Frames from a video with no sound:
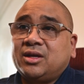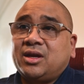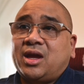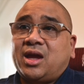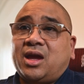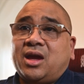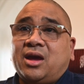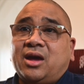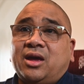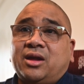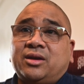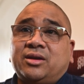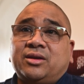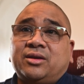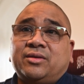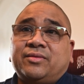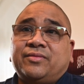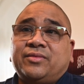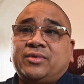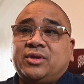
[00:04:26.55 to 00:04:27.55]

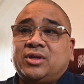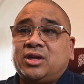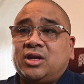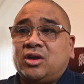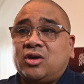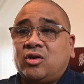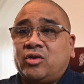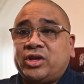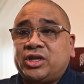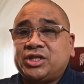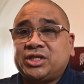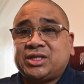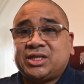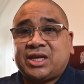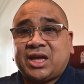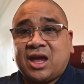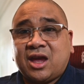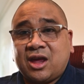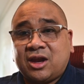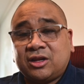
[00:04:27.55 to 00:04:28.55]
and you know you just
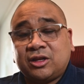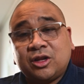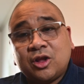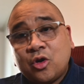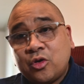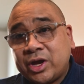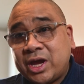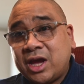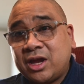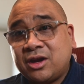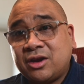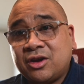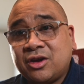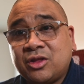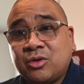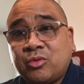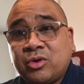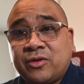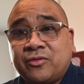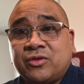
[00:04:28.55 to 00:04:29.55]
can't locate
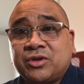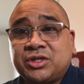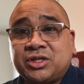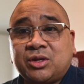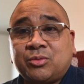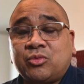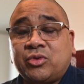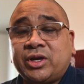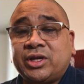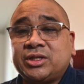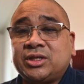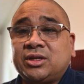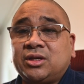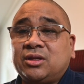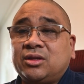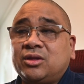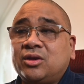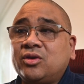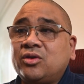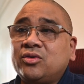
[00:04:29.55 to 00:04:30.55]
another one for some
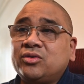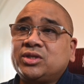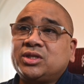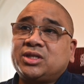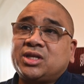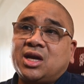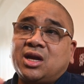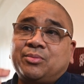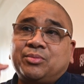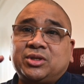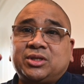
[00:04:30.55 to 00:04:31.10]
reason those type